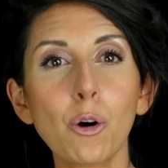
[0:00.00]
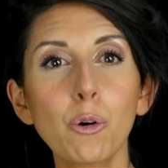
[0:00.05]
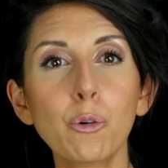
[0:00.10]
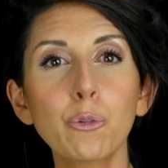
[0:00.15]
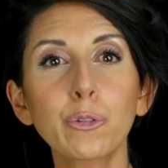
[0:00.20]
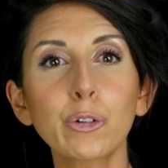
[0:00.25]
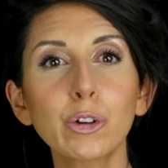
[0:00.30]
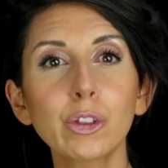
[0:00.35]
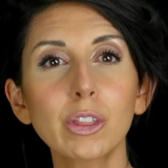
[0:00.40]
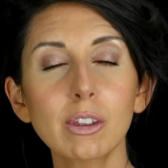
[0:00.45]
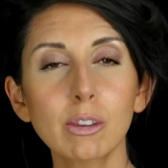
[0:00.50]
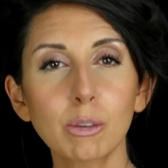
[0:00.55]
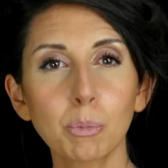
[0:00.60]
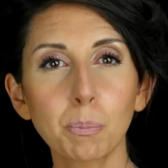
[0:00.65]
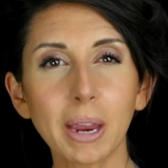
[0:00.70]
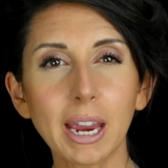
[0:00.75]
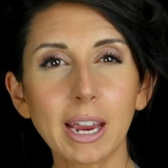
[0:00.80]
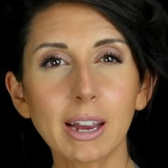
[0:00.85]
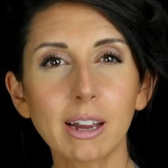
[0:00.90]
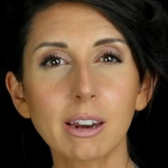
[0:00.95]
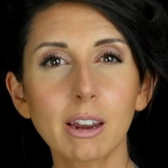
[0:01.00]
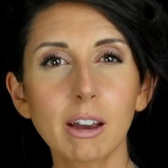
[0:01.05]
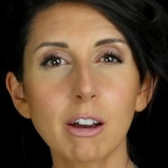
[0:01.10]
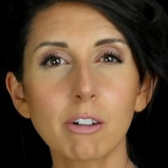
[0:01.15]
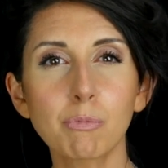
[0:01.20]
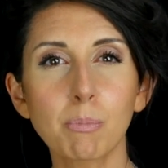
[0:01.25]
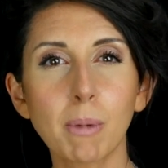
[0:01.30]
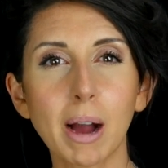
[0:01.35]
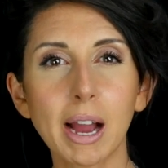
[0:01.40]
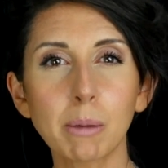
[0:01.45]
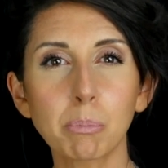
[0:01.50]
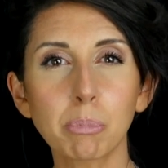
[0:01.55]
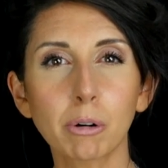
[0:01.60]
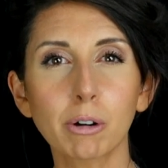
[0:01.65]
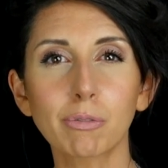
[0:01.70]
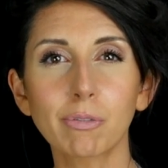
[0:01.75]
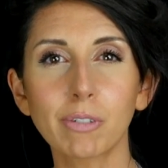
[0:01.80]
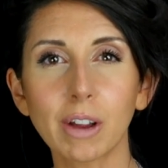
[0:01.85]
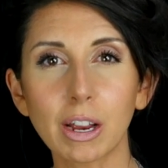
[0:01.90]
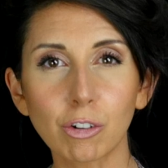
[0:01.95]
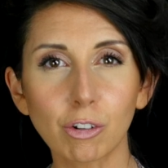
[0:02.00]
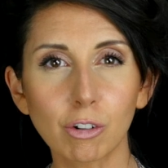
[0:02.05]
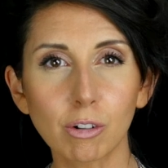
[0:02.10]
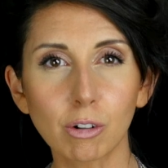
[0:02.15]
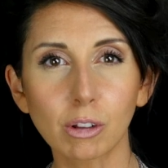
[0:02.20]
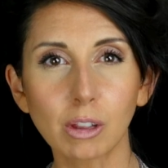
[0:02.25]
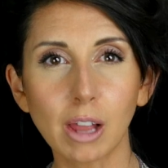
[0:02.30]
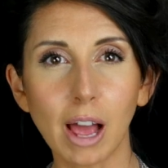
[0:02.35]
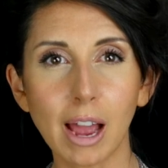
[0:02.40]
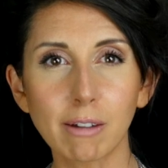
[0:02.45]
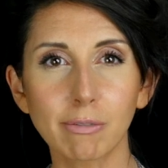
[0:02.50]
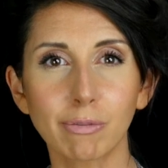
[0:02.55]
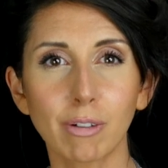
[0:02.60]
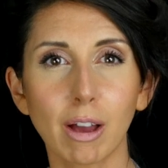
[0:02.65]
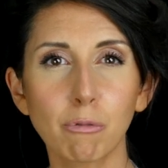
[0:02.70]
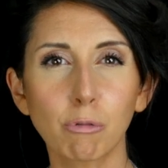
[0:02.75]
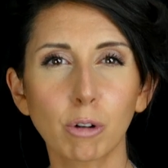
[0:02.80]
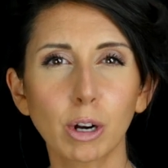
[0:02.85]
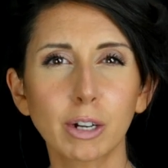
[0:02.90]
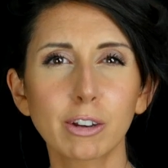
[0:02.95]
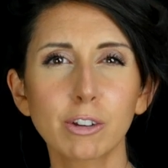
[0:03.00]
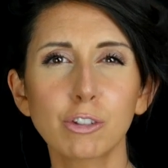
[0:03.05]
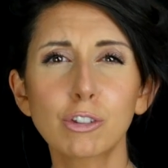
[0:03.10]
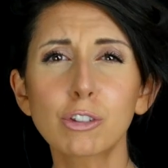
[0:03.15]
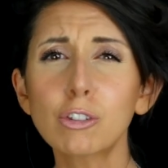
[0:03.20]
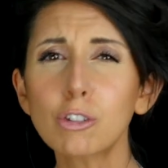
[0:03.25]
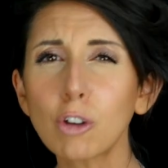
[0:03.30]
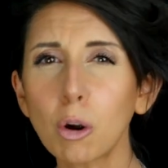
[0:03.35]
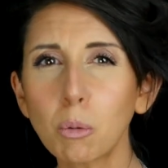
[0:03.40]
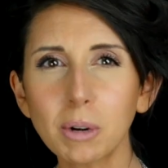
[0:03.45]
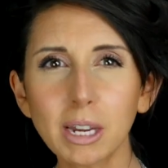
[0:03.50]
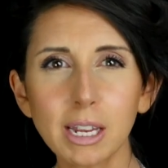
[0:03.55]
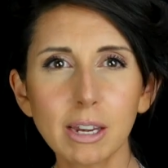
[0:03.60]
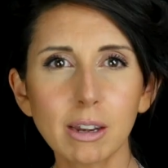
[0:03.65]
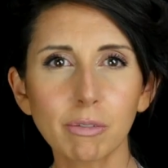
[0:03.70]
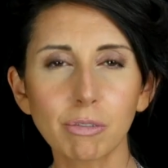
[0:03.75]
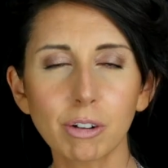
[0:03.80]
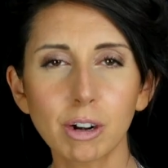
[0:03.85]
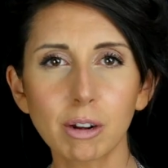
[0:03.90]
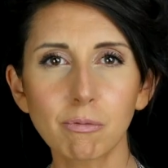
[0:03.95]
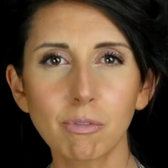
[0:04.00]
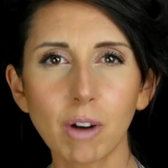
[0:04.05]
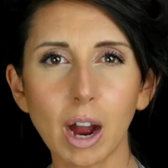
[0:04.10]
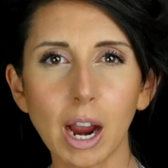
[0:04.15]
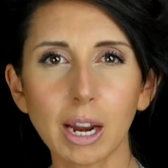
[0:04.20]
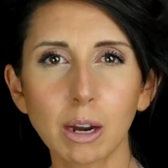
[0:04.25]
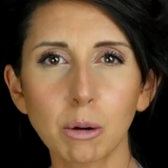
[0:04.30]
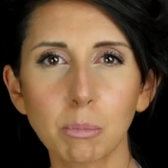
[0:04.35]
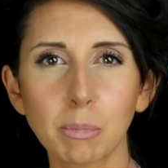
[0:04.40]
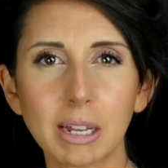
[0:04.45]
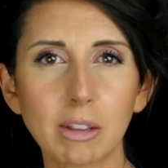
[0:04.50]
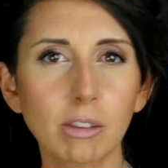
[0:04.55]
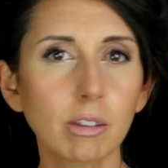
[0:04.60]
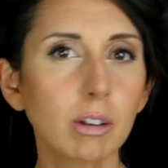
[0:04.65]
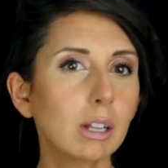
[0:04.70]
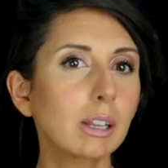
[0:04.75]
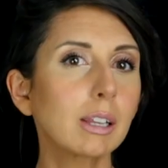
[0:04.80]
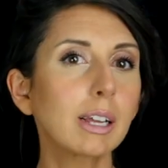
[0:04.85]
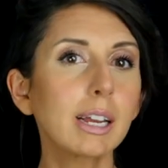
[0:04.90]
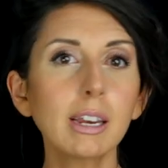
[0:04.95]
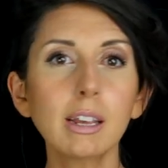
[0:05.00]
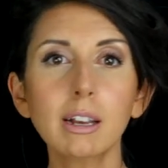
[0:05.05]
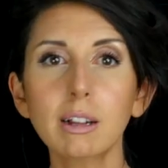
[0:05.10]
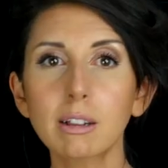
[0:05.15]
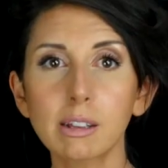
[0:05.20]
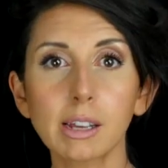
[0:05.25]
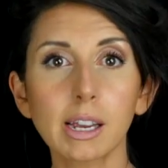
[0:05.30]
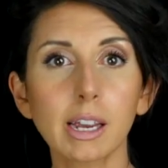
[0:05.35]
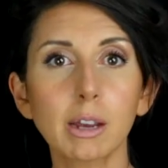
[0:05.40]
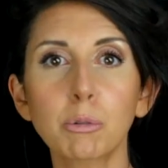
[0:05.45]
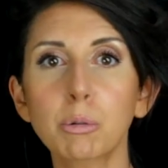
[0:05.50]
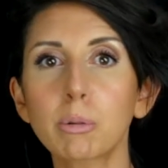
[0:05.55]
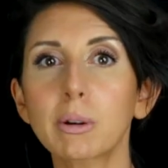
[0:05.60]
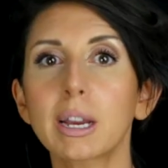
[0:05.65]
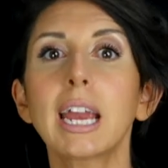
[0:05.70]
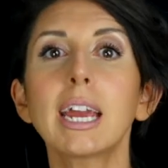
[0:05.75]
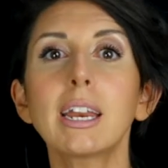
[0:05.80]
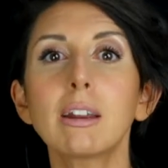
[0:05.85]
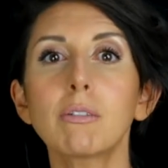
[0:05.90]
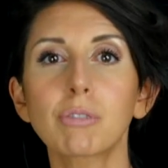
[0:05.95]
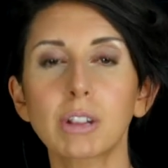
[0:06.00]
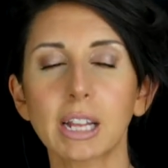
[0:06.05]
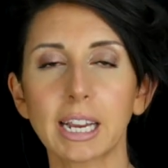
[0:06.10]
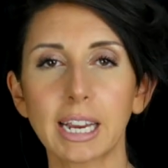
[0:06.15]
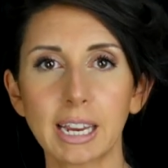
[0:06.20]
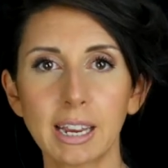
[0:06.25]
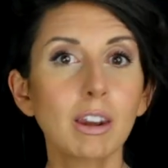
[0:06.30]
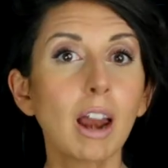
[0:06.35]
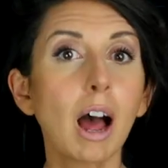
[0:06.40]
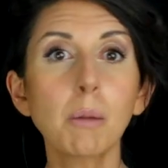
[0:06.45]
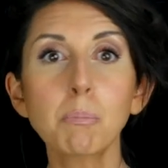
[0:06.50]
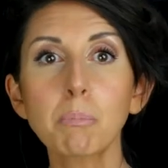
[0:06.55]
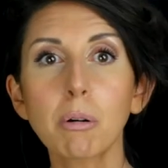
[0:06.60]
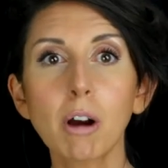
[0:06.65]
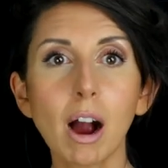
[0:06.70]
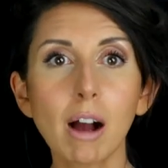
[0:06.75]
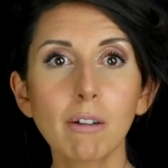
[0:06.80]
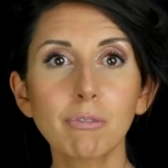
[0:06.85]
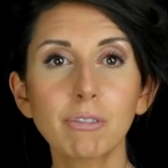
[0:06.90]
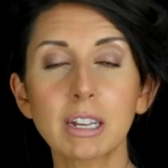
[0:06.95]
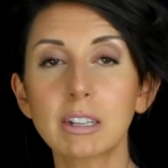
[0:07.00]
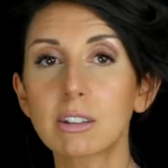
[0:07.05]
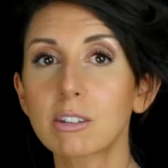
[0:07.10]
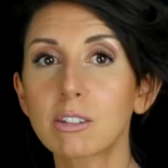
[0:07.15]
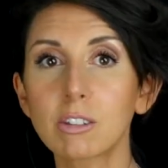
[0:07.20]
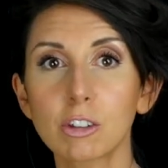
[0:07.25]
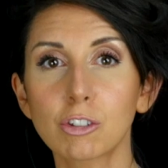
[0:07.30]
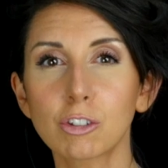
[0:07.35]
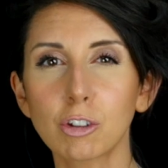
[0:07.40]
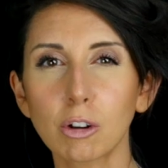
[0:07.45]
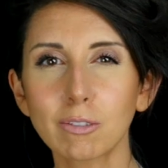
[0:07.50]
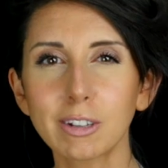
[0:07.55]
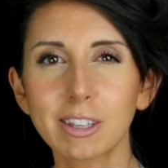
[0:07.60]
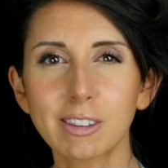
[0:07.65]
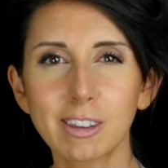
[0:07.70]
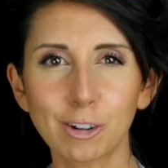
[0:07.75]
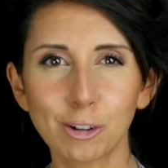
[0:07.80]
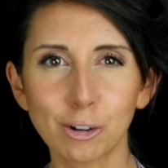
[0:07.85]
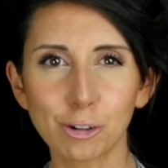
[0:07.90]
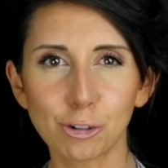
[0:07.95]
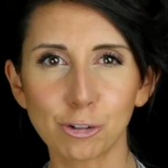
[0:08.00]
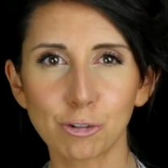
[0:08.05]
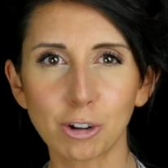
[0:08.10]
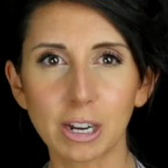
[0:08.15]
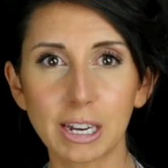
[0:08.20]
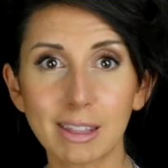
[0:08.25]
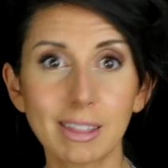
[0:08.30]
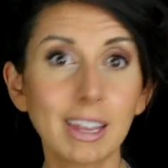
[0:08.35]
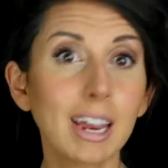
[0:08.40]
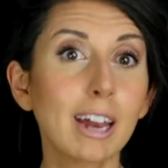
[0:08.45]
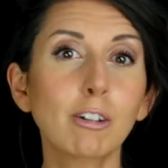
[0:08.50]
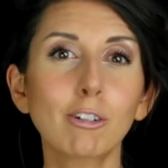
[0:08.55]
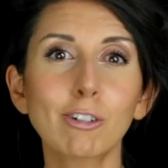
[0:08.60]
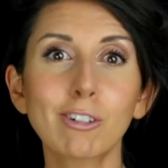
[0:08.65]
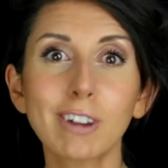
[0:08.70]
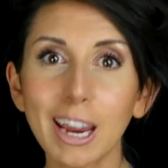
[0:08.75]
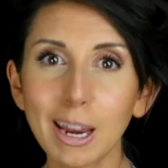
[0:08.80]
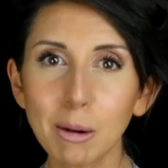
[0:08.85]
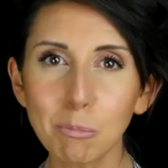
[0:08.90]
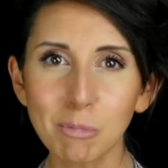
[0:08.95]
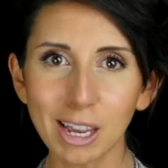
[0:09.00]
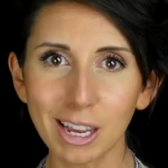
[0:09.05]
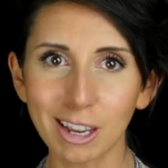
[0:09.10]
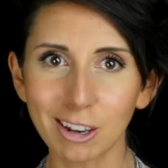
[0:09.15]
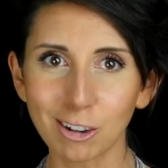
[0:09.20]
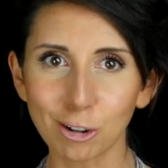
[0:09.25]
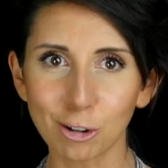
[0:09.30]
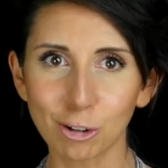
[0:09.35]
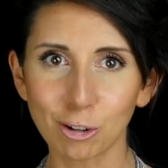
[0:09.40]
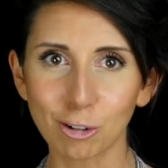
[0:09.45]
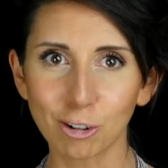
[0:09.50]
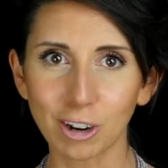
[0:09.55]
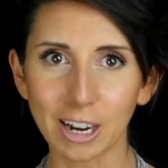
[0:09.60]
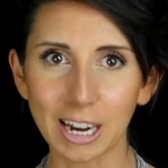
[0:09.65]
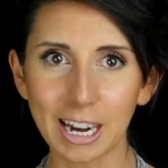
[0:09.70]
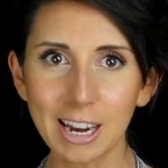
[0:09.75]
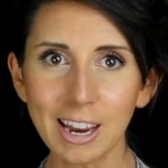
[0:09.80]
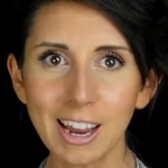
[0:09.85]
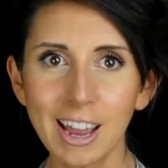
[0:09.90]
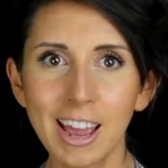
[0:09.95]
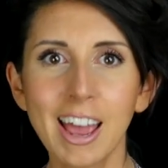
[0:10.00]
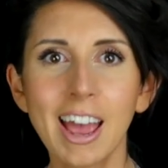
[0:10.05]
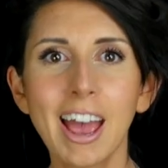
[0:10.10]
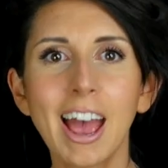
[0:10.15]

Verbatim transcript: Over the span of my professional life, I've worked in so many different environments, clinically, creatively, nonprofits, the service industry, the entertainment industry,